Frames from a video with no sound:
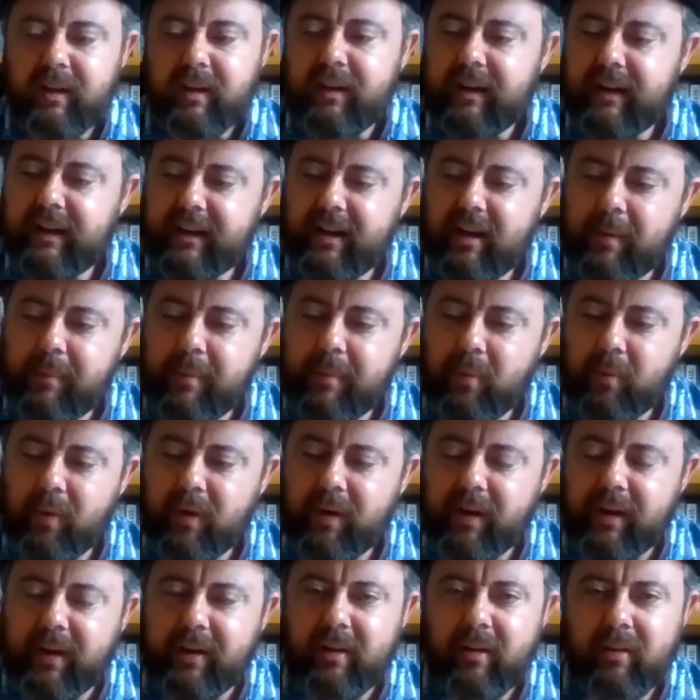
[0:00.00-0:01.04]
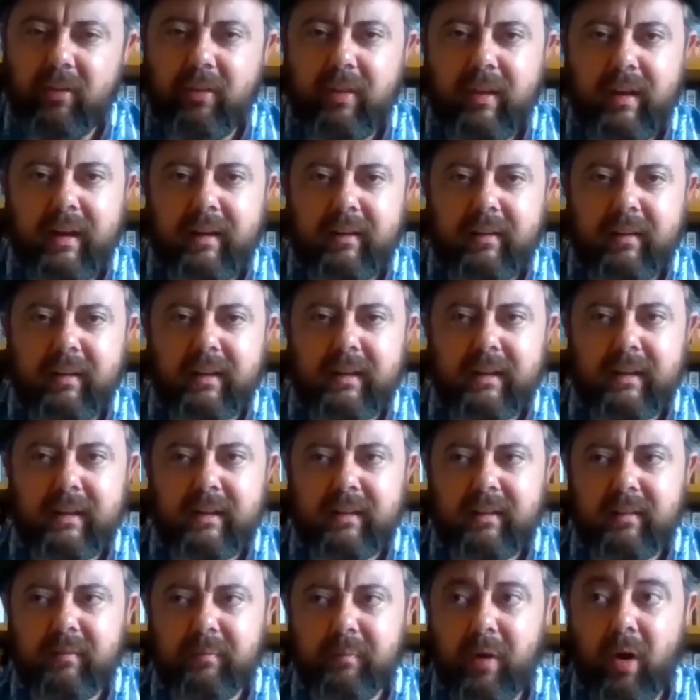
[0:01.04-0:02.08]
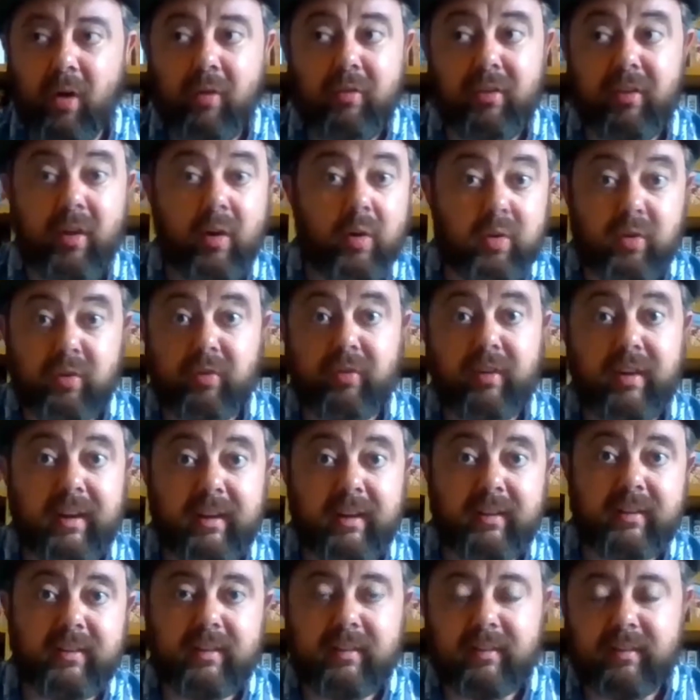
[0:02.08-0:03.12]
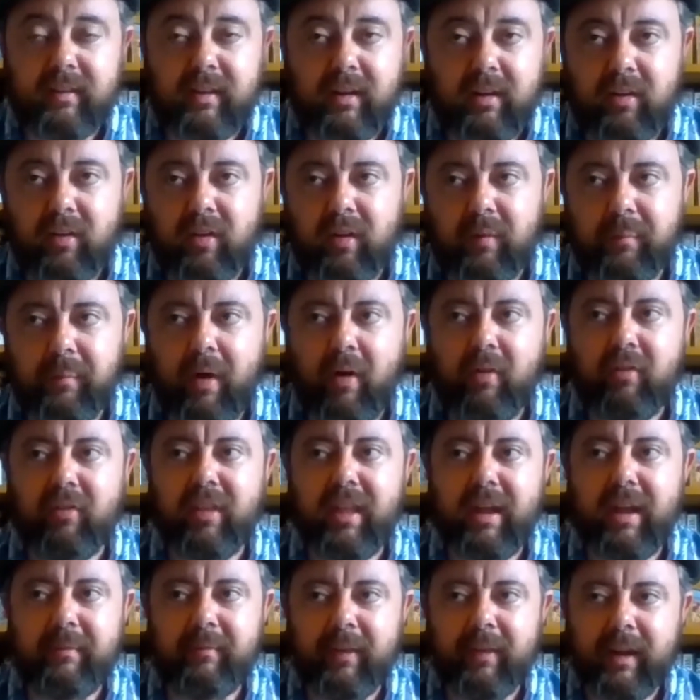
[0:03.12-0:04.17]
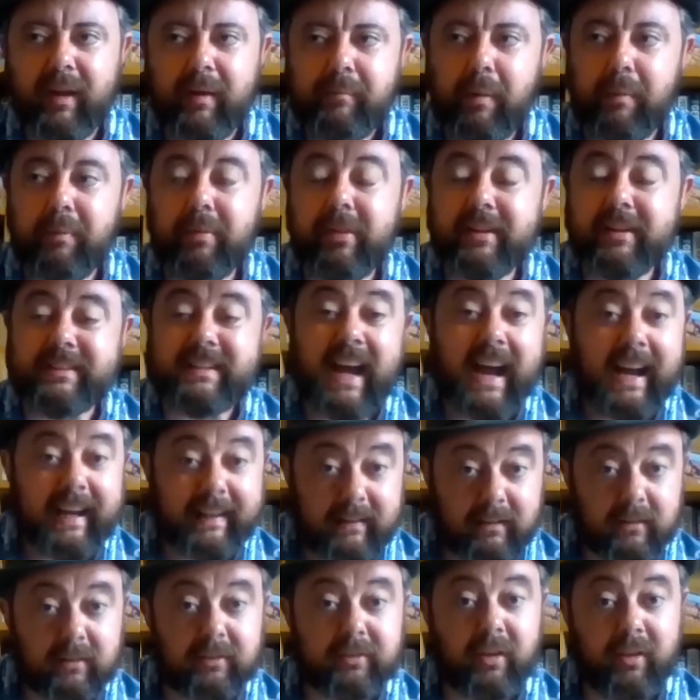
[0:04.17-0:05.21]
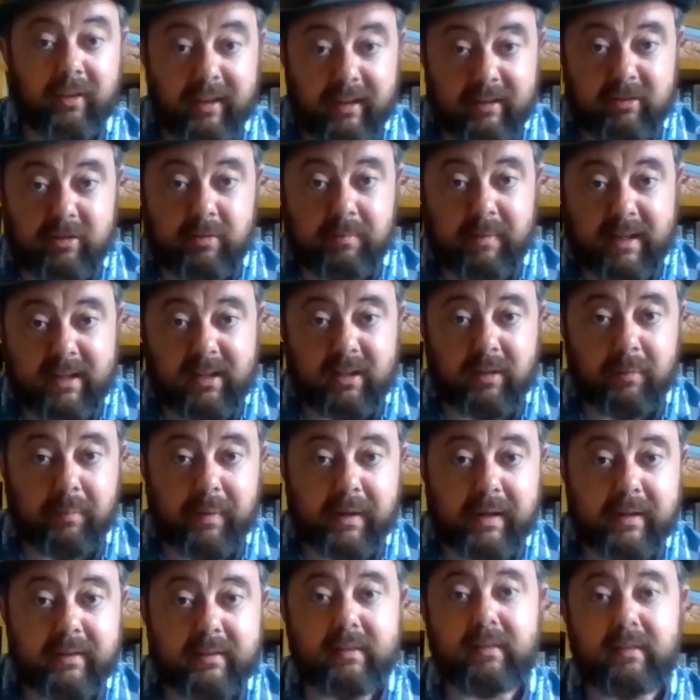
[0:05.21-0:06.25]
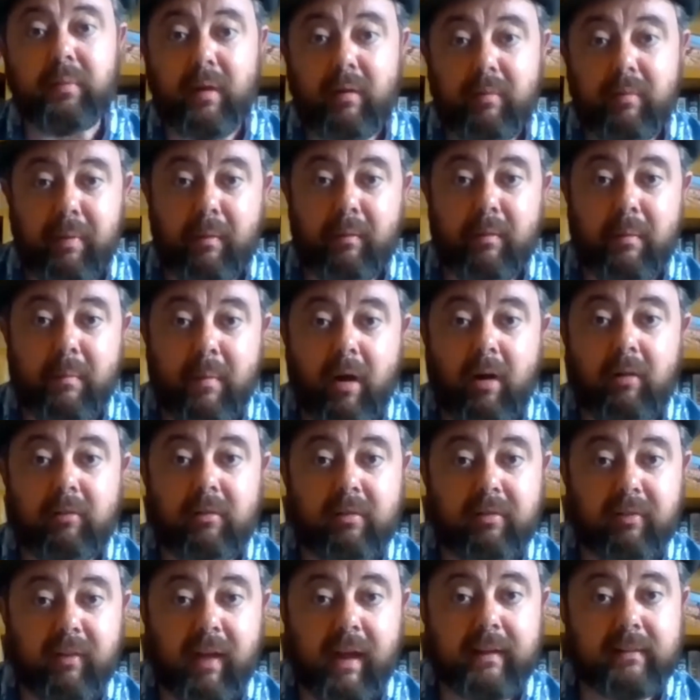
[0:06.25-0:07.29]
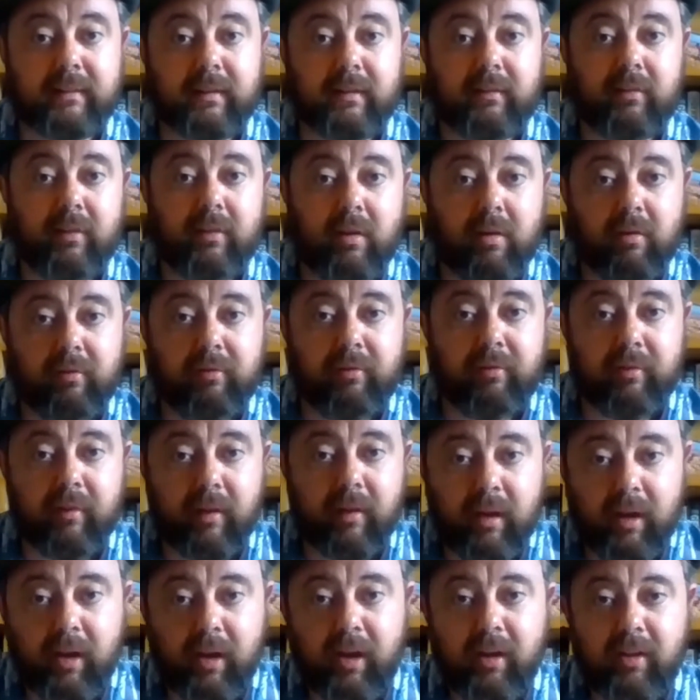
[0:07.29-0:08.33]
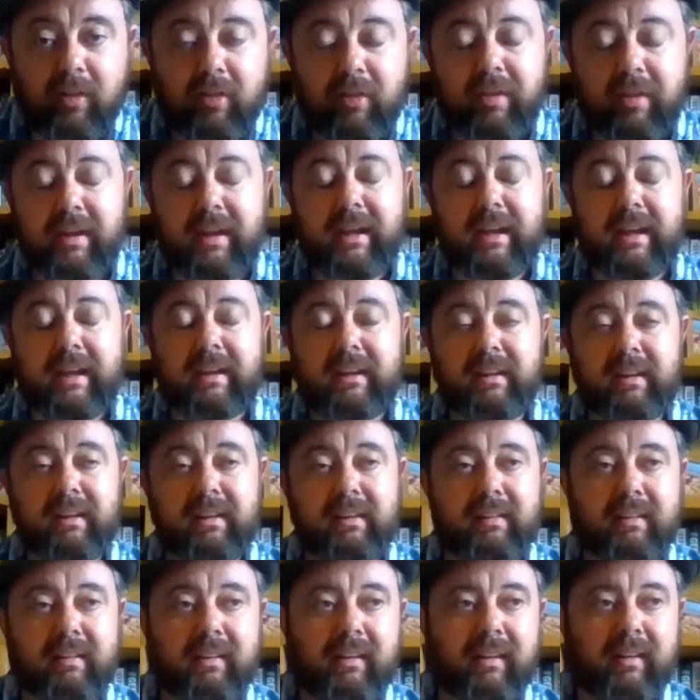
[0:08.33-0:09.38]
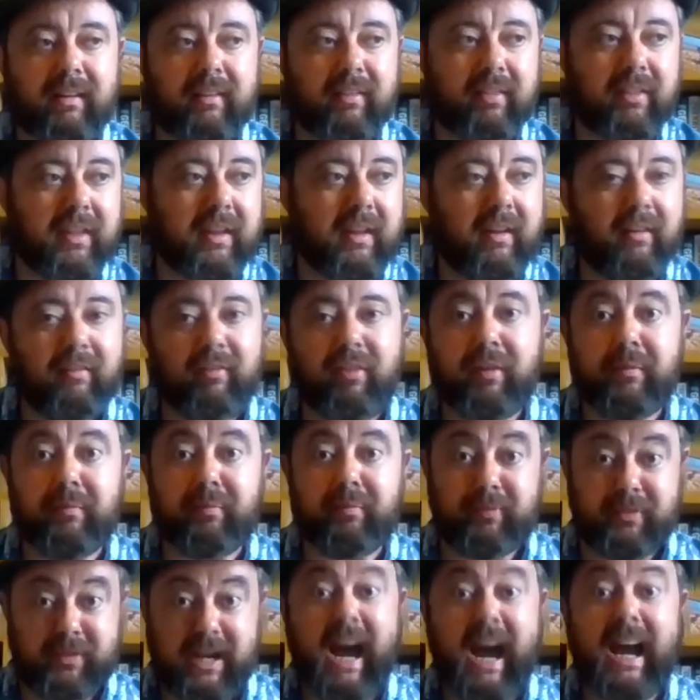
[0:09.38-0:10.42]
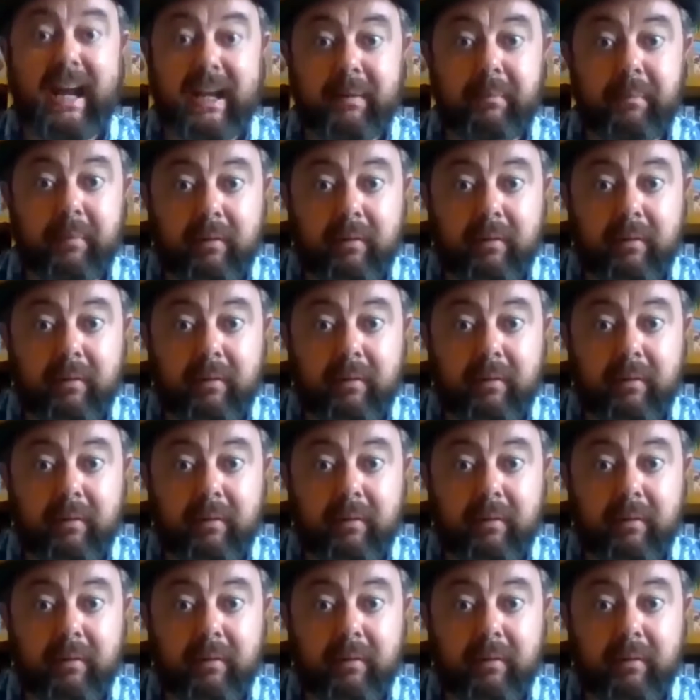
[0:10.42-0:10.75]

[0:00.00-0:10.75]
I've been working on that, both of those things. So, and both of them, probably the titles on the instrumental pieces are probably more reflective of the time,